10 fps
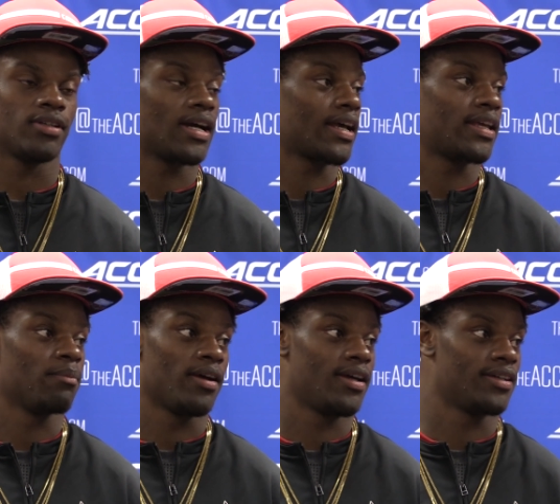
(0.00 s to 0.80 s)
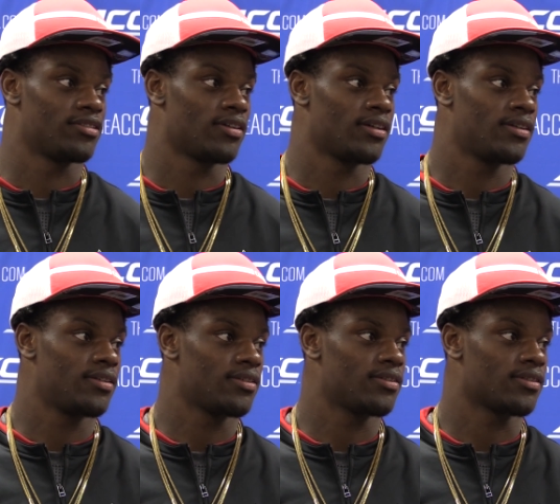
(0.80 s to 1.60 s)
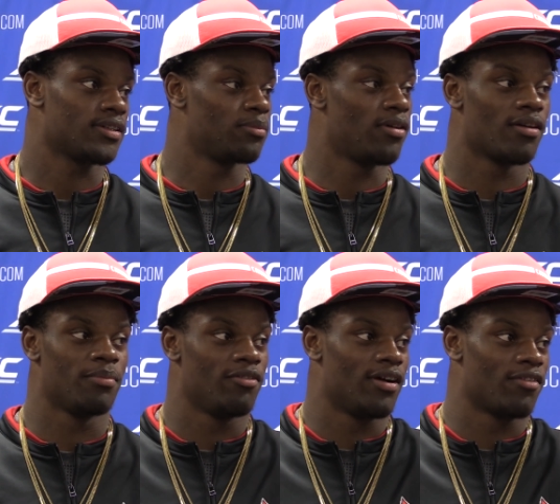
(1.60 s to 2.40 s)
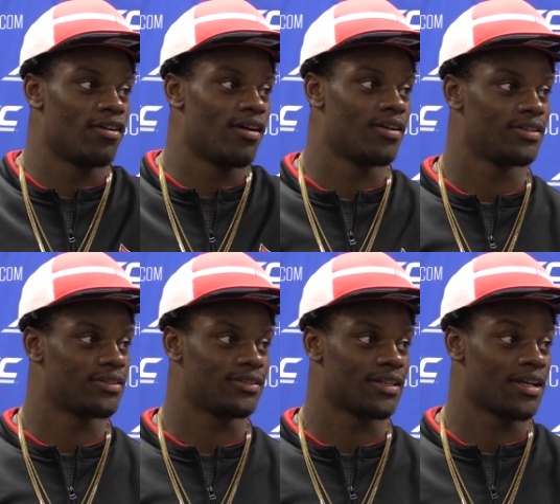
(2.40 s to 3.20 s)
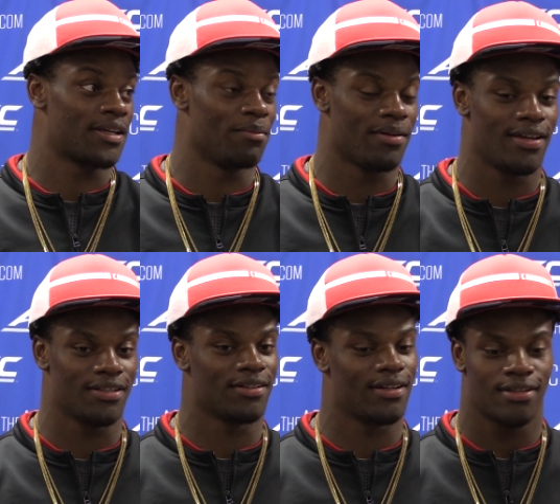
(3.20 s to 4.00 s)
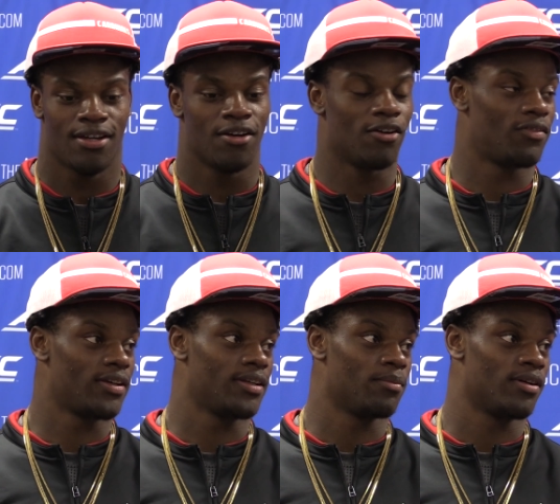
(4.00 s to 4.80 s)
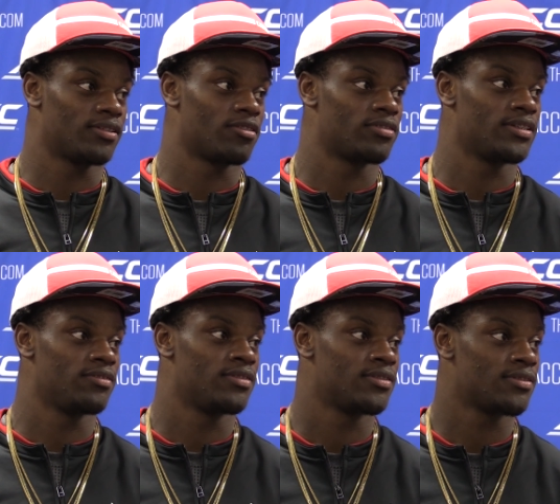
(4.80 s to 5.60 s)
Well, I got to keep my hand dry. Because the ball going to be wet regardless. I'm just going to keep my hand dry, hopefully get the ball to the receivers.